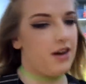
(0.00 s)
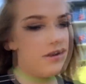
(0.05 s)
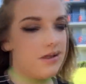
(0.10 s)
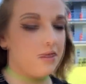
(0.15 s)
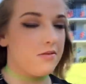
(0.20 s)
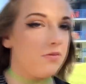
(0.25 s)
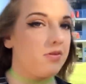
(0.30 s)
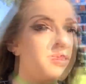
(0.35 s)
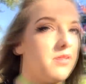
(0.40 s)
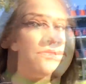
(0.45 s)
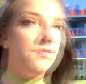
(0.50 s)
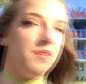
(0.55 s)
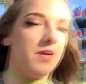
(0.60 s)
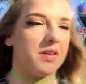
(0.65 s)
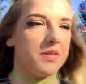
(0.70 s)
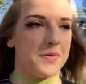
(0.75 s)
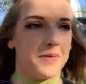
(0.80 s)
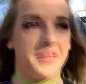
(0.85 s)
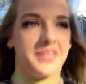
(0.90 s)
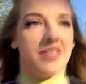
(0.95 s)
I don't know, we have got a
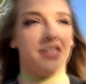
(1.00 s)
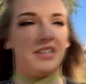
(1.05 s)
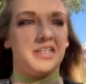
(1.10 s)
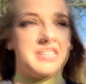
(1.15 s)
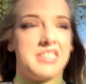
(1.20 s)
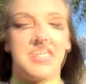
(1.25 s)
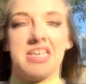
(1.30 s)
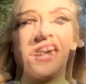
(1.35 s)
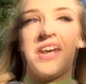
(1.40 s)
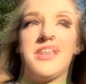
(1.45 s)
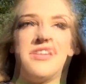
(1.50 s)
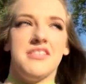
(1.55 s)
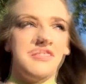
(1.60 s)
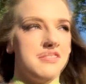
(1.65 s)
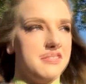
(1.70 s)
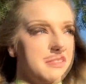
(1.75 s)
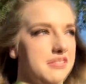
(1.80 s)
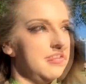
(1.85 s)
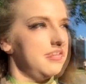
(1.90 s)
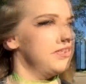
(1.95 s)
fast pass at like
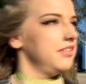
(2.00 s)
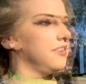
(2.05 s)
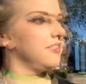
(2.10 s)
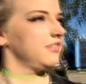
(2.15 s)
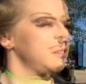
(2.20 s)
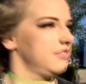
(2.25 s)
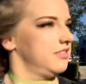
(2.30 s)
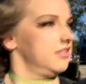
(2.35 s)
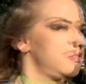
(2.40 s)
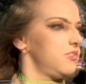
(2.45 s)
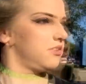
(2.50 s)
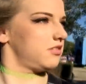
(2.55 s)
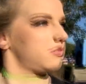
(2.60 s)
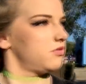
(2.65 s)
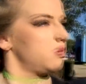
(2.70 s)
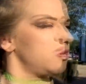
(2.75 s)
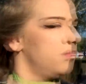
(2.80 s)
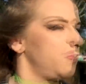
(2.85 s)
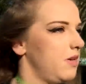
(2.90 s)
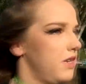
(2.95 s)
10.
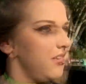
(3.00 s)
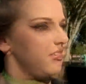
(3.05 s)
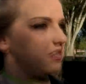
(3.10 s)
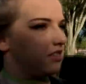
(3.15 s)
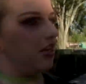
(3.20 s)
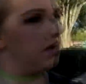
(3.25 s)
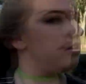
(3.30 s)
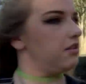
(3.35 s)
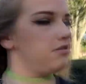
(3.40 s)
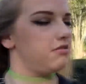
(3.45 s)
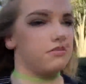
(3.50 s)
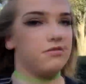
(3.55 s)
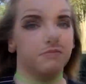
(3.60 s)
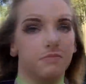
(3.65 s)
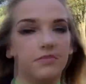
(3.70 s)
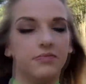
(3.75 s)
Quarter 10, past 20, 10. 10,